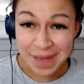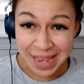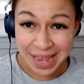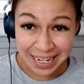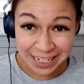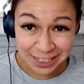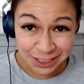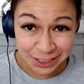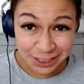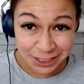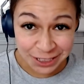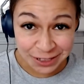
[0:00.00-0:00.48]
sure
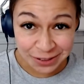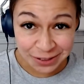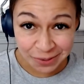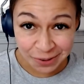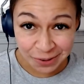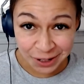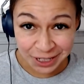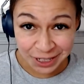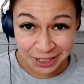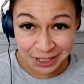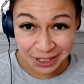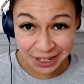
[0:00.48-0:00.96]
you order
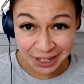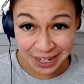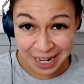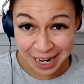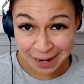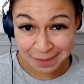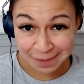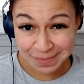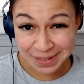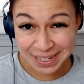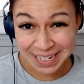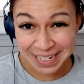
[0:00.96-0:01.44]
your
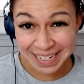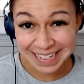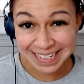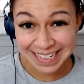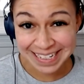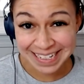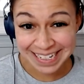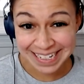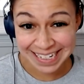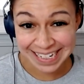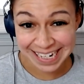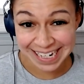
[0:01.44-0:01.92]
copy
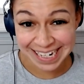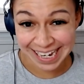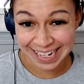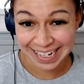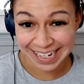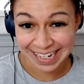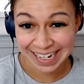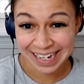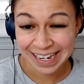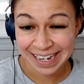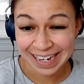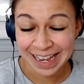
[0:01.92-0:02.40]
today.
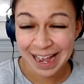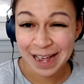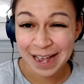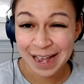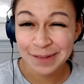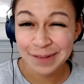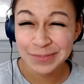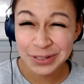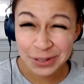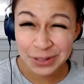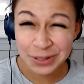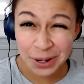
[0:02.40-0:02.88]
I'm
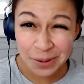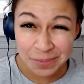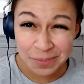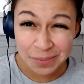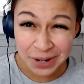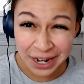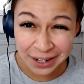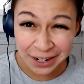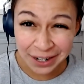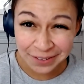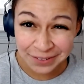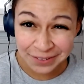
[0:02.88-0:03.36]
so proud
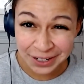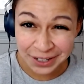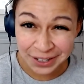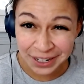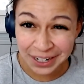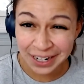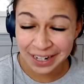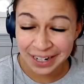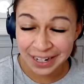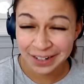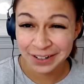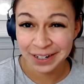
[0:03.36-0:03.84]
of her and
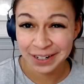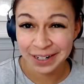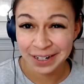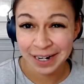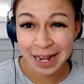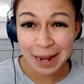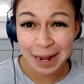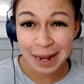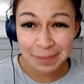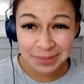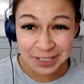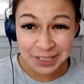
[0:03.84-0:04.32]
her
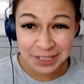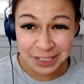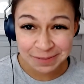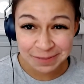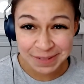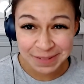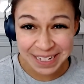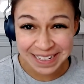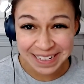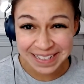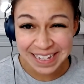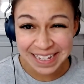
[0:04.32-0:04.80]

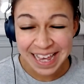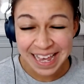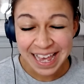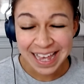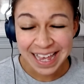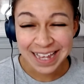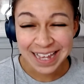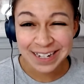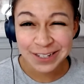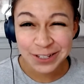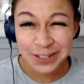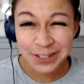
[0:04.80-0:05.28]
accomplishments, and
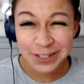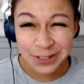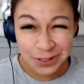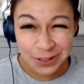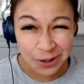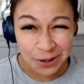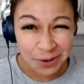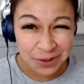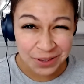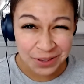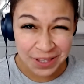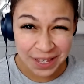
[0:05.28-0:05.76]
so
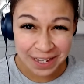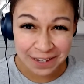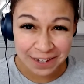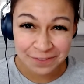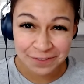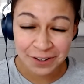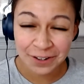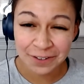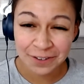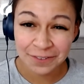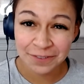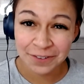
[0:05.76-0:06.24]
thankful
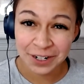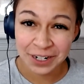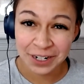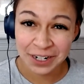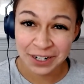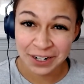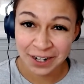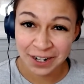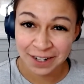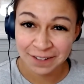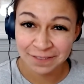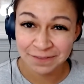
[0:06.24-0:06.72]
for her
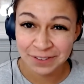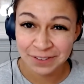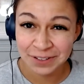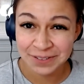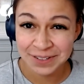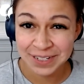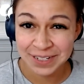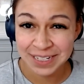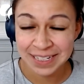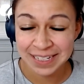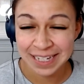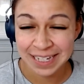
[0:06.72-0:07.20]
influence
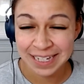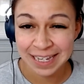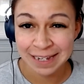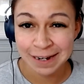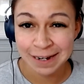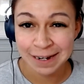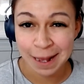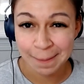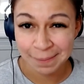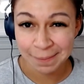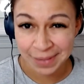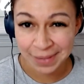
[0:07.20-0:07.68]
in
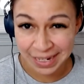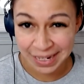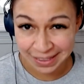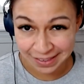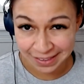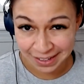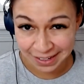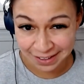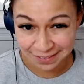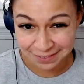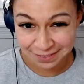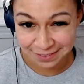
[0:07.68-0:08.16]
my life.
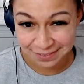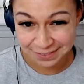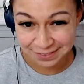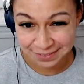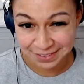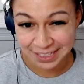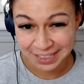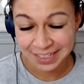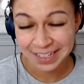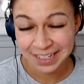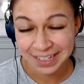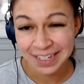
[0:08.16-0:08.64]

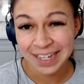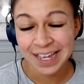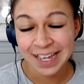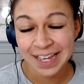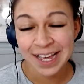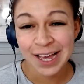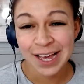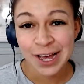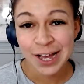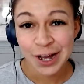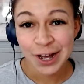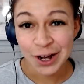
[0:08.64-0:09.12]

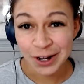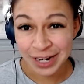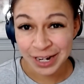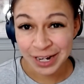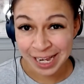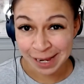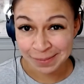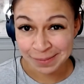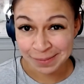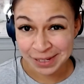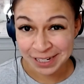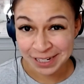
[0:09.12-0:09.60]
Okay,
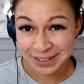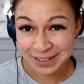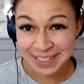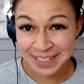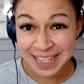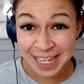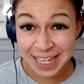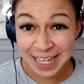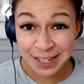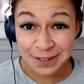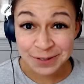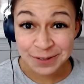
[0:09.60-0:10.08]
amigos, thank you
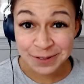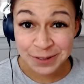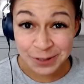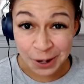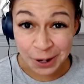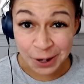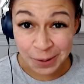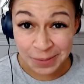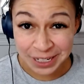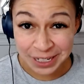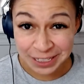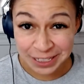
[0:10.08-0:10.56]
so
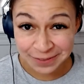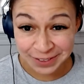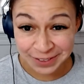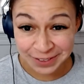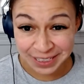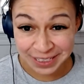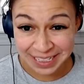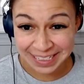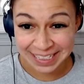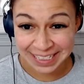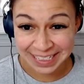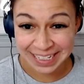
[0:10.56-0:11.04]
much for
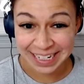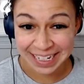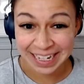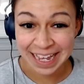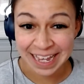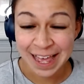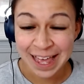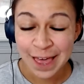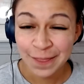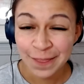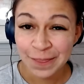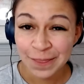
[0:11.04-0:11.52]
listening.
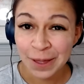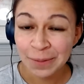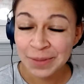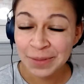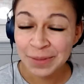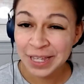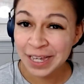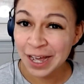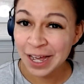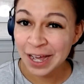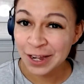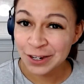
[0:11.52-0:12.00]
There'll be
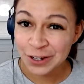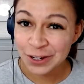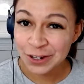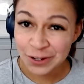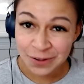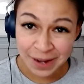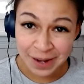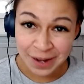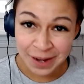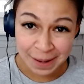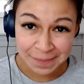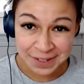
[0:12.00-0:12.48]
a new
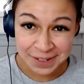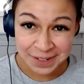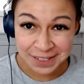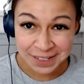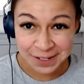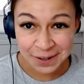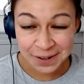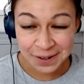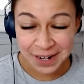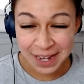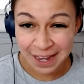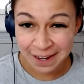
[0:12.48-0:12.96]
episode
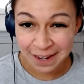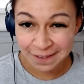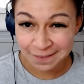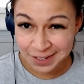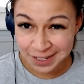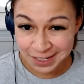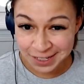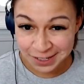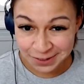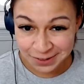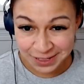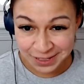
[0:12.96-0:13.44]
every
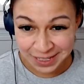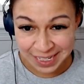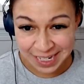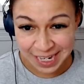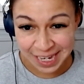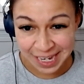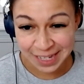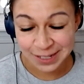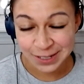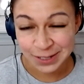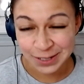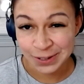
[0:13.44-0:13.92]
Tuesday,
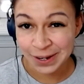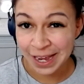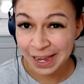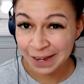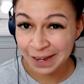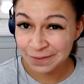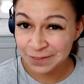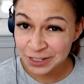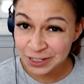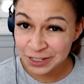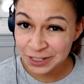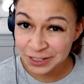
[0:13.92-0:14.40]
so after
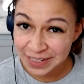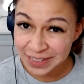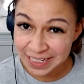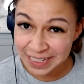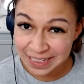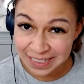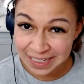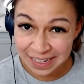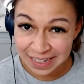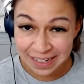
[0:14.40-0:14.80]
you listen,